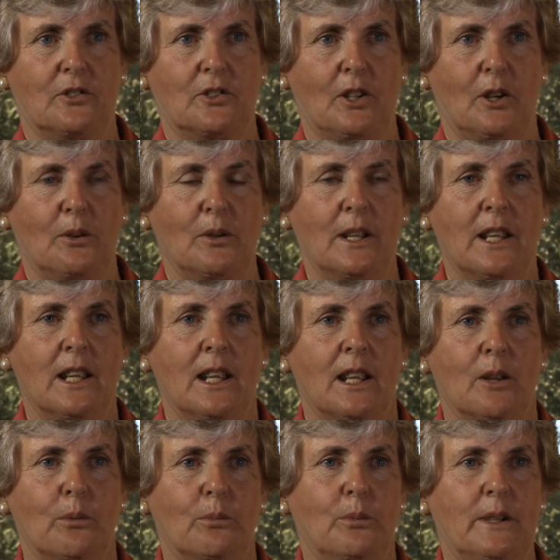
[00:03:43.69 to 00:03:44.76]
So
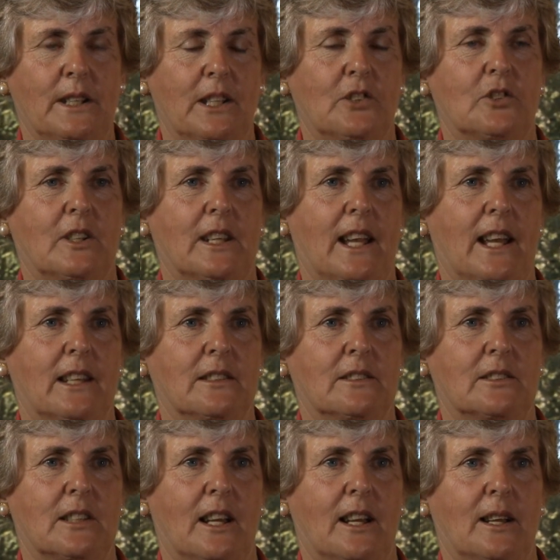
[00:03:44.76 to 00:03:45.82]
we need to
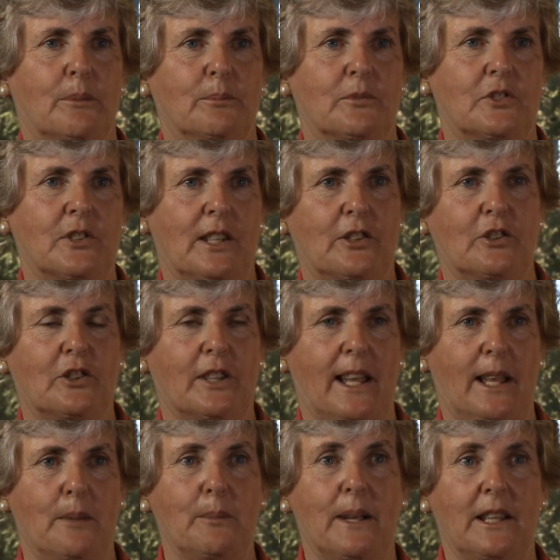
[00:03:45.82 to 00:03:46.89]
get Senator
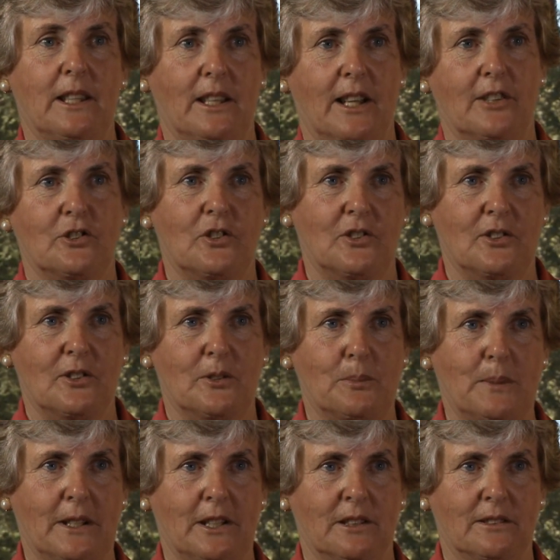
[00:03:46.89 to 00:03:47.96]
Kay Bailey
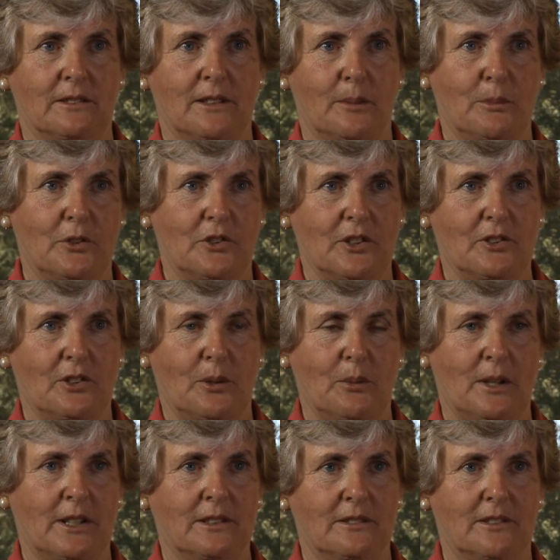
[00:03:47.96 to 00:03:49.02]
Hutchison's bill, number
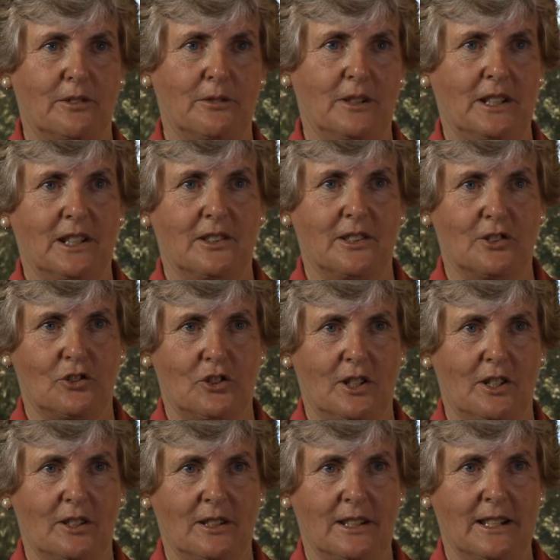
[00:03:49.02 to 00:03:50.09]
601, defeated this
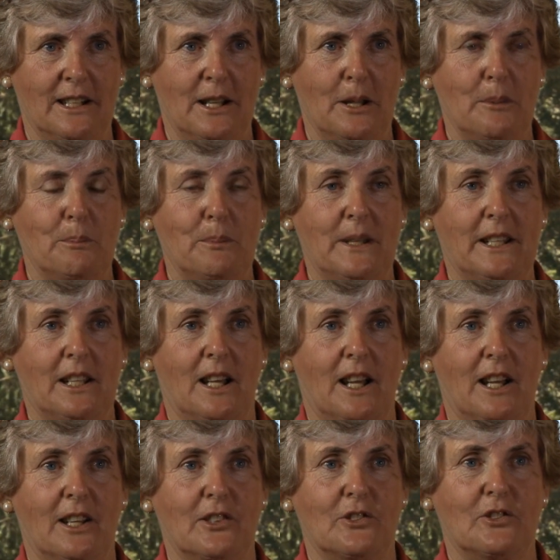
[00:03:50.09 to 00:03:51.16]
year,
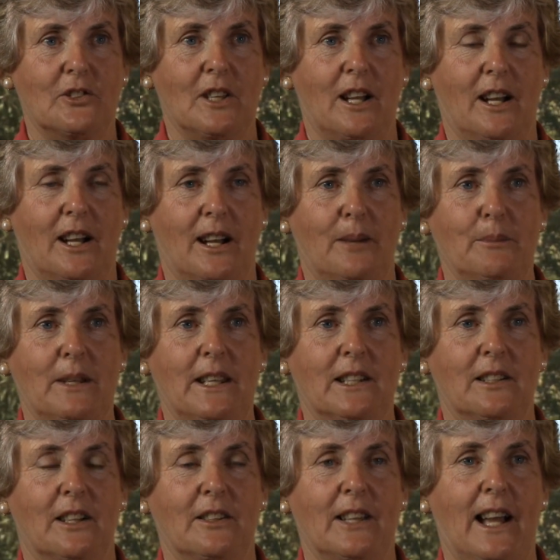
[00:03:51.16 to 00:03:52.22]
because
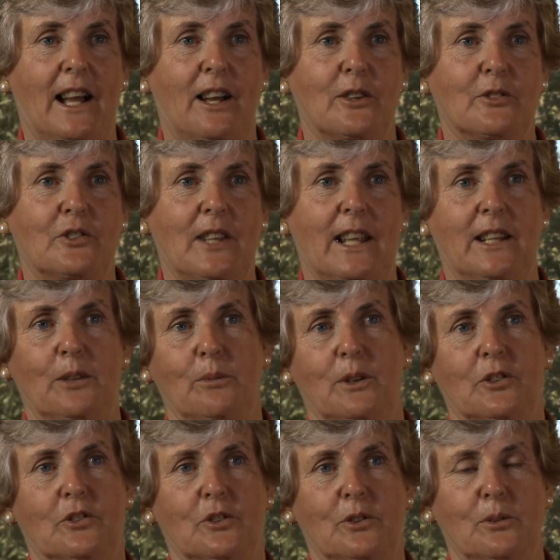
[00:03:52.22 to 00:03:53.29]
it allows
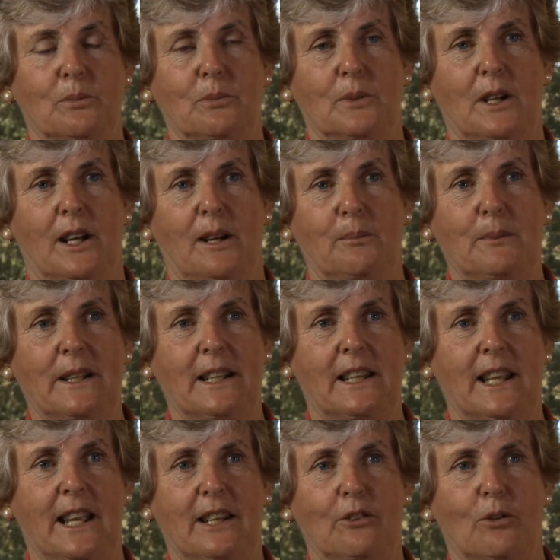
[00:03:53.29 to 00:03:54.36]
anyone to
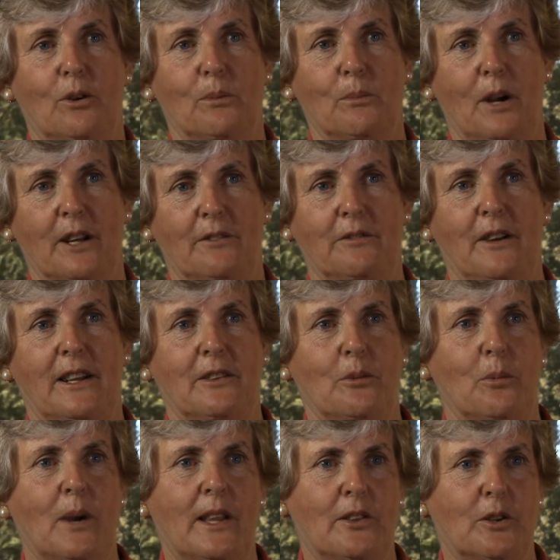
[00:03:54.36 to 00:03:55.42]
mitigate or modify
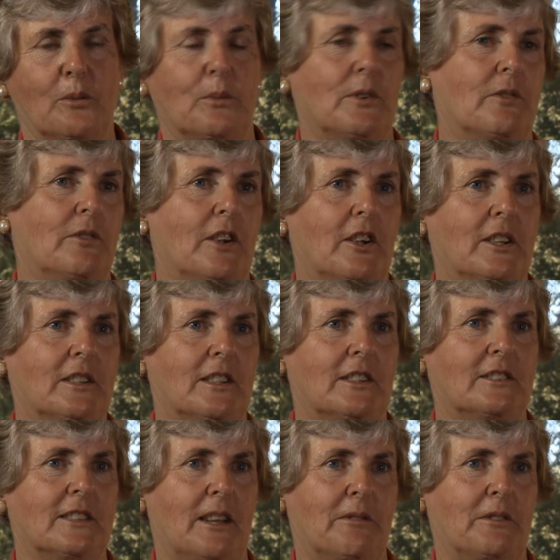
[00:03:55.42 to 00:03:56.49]
the weather with very
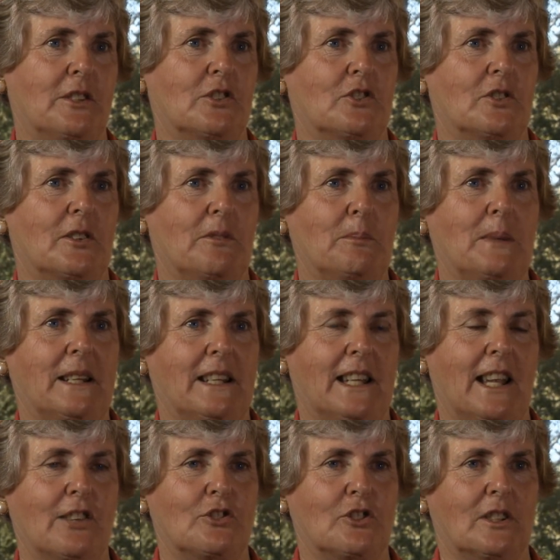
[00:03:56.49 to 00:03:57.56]
little definition of
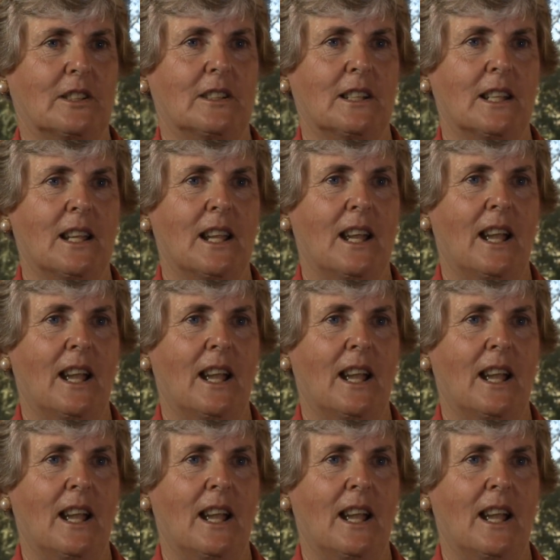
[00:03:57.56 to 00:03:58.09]
mitigation